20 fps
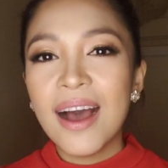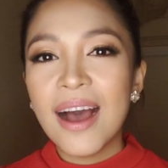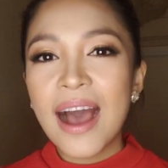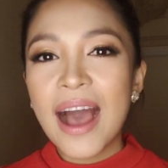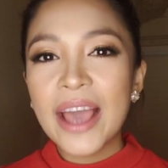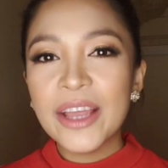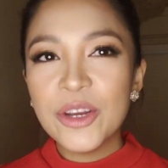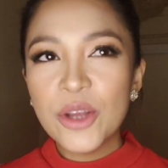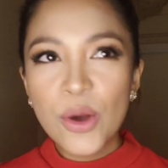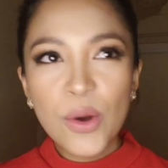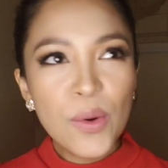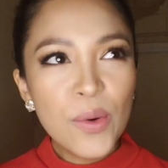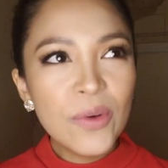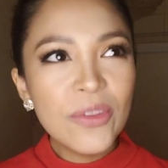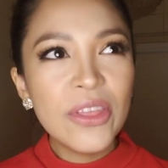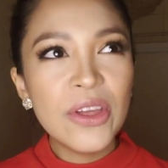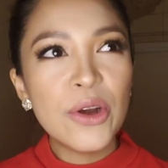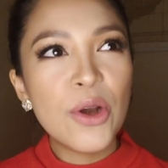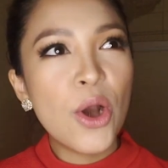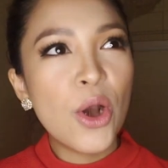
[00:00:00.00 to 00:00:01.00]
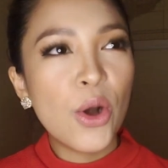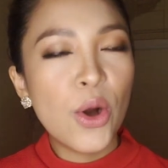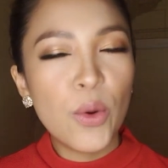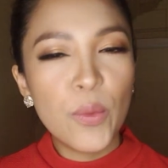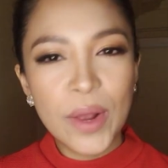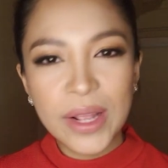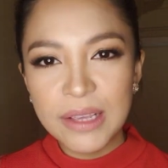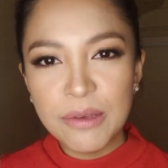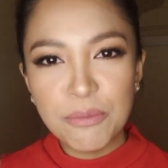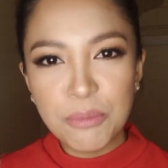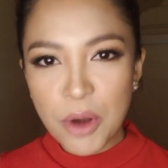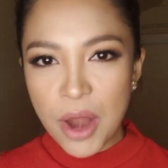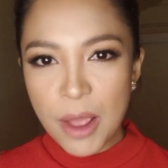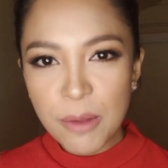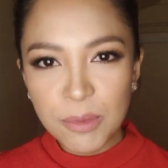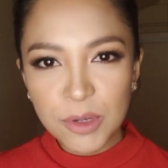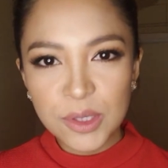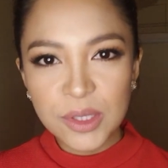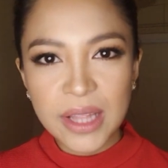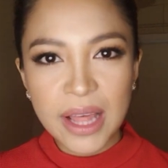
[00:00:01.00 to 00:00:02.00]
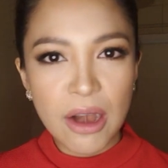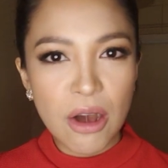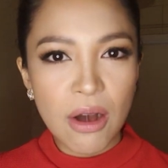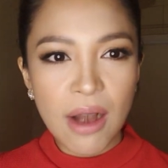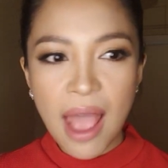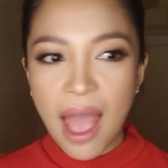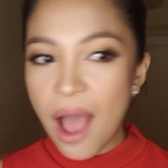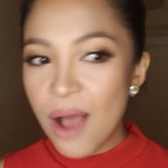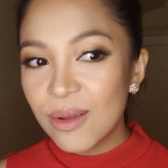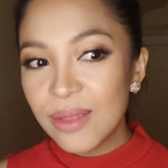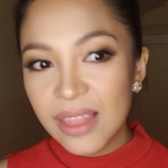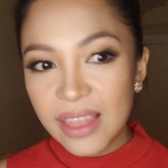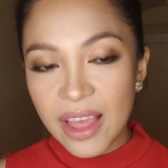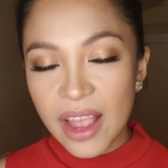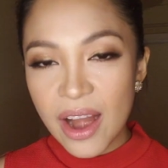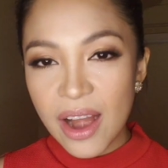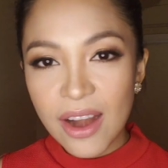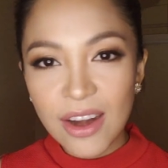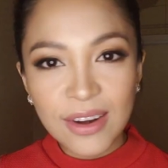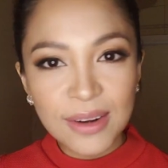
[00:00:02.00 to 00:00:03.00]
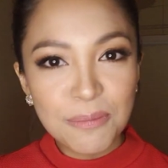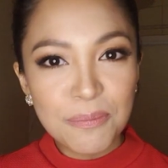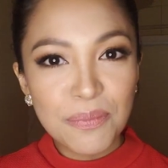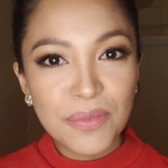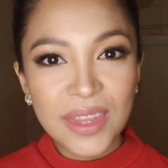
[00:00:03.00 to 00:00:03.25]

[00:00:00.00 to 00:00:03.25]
I know there are already primers that are out there